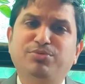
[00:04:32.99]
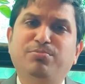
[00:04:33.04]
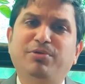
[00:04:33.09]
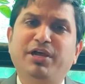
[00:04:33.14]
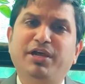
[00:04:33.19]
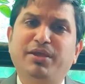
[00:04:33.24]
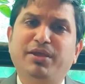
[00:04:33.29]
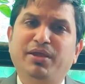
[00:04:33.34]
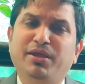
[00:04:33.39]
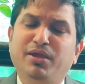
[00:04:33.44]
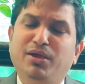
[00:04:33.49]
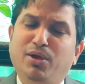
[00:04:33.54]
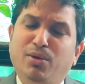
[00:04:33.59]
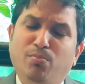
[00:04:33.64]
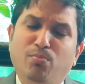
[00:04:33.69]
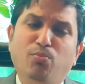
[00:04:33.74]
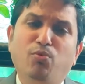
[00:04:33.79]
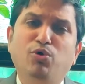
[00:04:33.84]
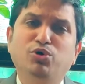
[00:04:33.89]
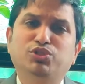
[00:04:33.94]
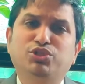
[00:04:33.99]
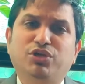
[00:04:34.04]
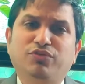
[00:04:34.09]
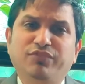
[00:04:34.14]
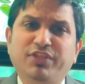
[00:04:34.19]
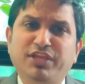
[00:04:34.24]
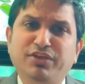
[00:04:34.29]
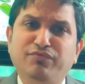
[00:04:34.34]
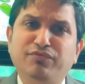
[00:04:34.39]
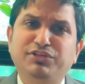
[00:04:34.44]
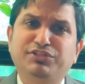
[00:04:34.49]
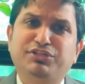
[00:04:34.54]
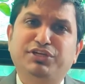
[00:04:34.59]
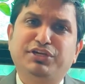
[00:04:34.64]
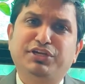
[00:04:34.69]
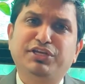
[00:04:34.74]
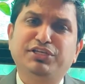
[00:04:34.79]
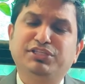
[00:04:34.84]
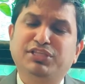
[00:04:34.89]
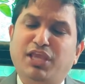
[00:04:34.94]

by most of the investors is,